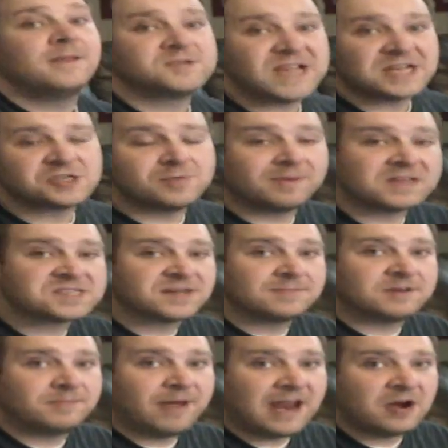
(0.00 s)
There's actually been some
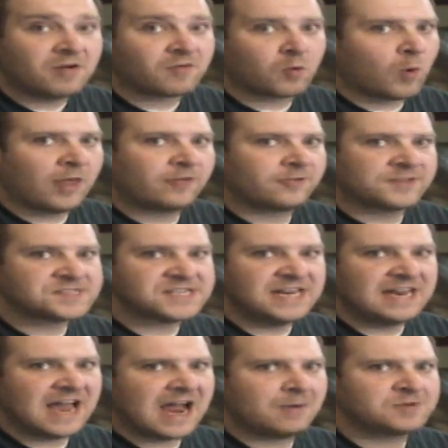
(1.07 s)
debate over whether the
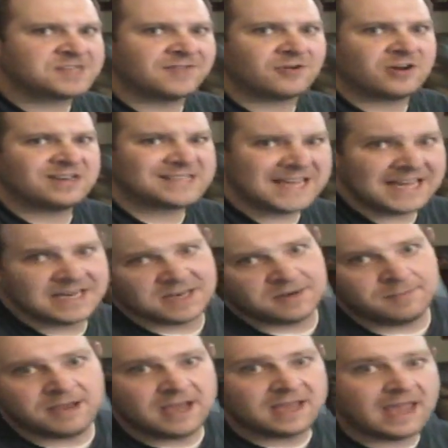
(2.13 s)
CDI was ever intended to
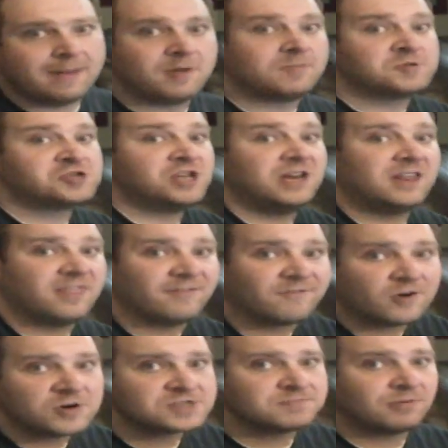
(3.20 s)
be a gaming machine in the
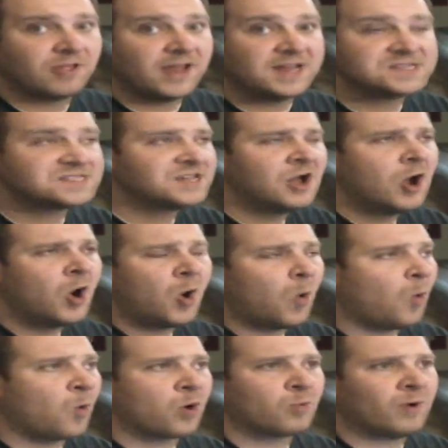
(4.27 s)
first place,
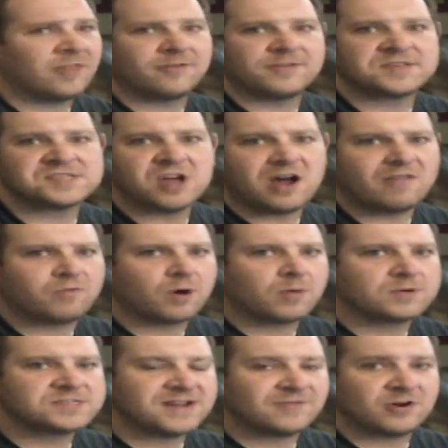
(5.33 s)
or whether the software
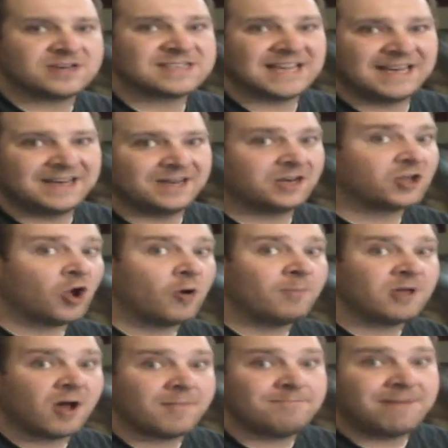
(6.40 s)
was ever intended to go
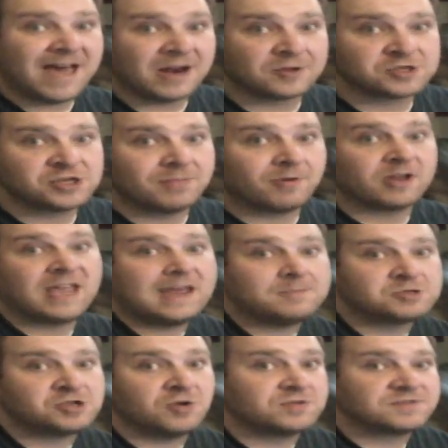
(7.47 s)
beyond battleship or game
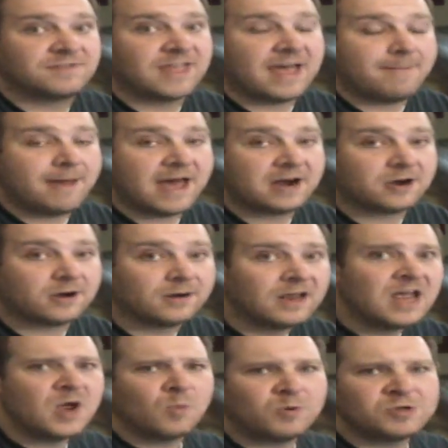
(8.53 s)
shows for that matter,
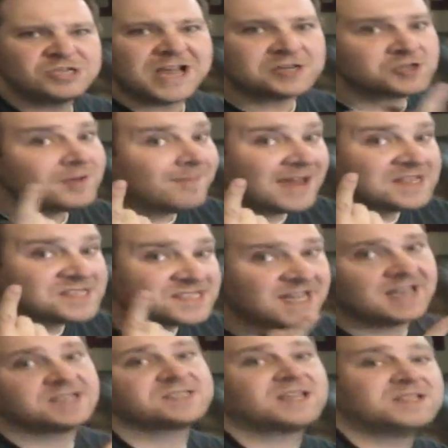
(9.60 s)
which actually makes
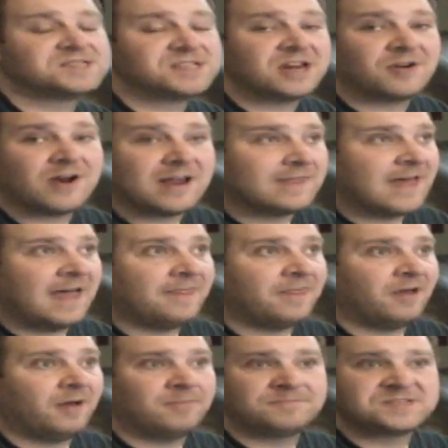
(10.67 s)
sense considering that
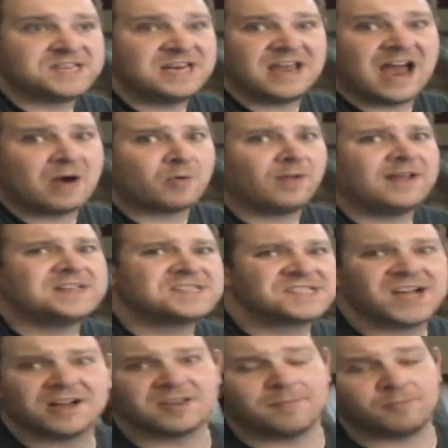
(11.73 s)
the CDI really
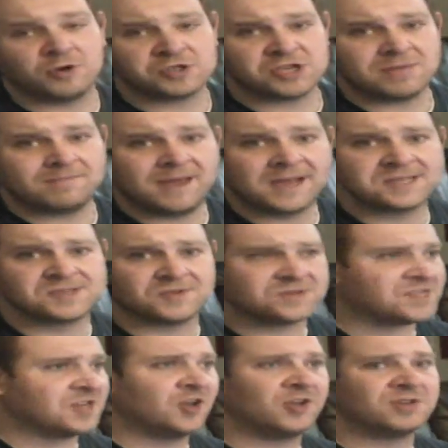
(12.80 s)
sucked at pushing pixels
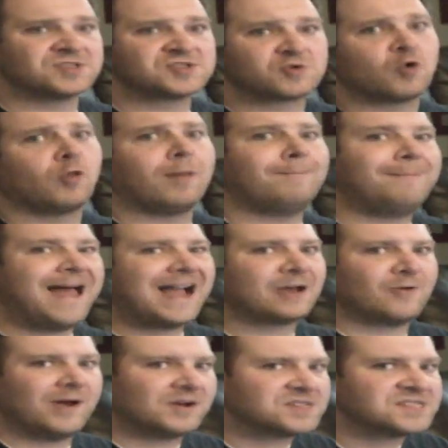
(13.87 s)
and couldn't scroll a
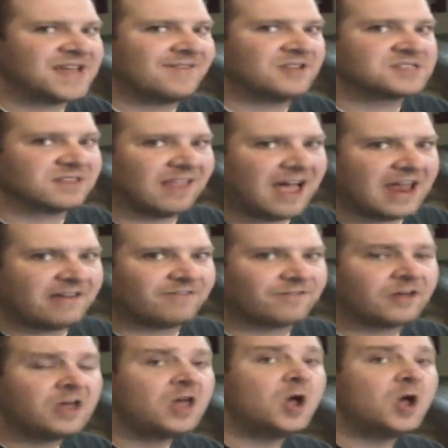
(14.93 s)
background to save its life,